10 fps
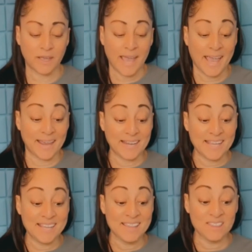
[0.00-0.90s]
And
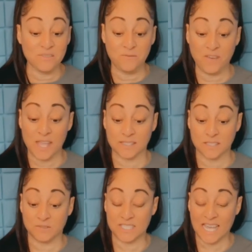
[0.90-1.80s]
in the face
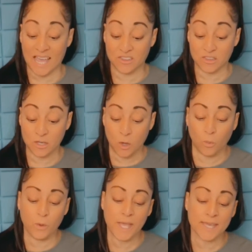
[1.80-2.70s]
of death,
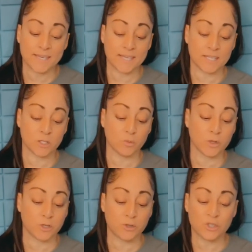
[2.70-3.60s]
wickedness
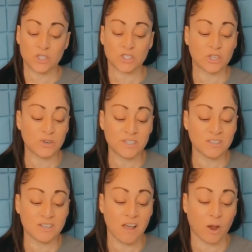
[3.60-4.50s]
will
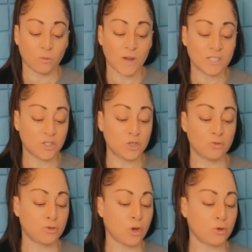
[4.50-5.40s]
certainly not rescue
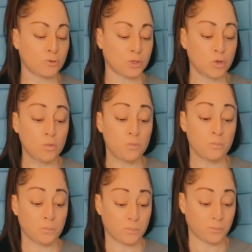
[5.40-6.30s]
those who
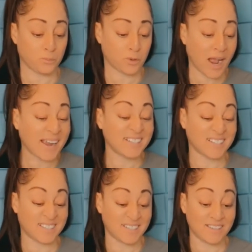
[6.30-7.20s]

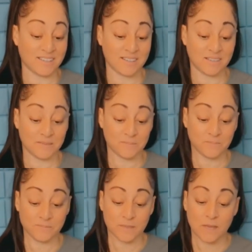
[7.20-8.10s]
practice it.
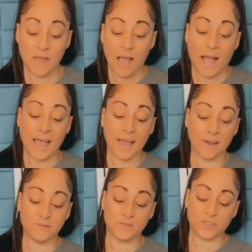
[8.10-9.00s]
I
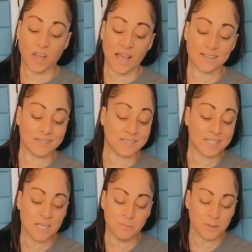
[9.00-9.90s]
have thought
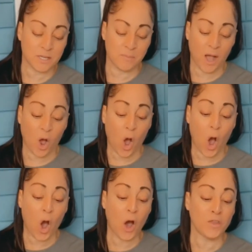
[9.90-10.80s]
deeply about
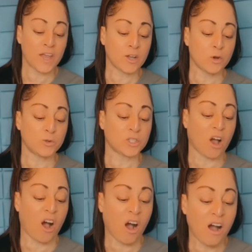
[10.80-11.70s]
all that goes
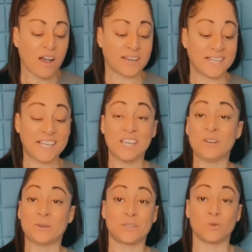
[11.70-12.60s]
on
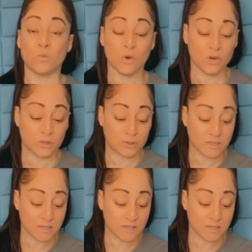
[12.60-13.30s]
here in the world,